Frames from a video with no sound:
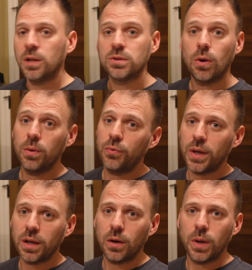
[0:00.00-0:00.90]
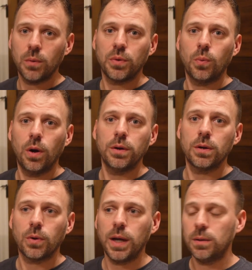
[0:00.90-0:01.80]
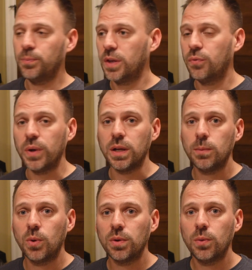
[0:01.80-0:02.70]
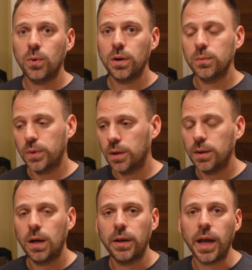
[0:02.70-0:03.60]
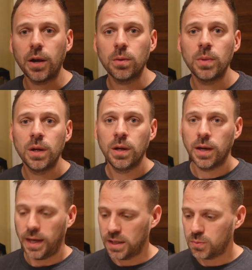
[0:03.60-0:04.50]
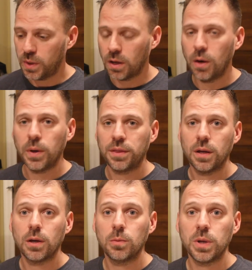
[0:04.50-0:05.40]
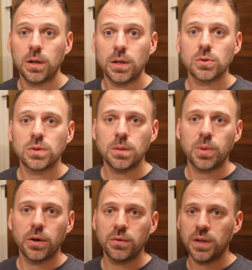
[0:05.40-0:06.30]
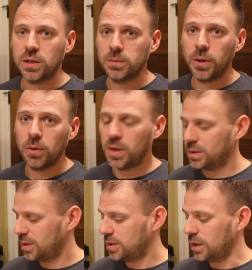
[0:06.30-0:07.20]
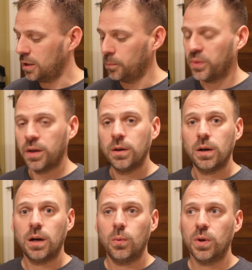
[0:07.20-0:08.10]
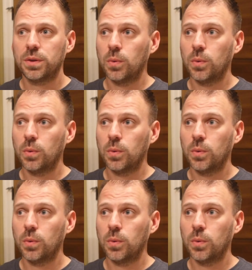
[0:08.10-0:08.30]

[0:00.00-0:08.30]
So if we can get away with one, great. If we need more than one, well, I'll add them as we go. I think it'll be an interesting part of the experiment to see what the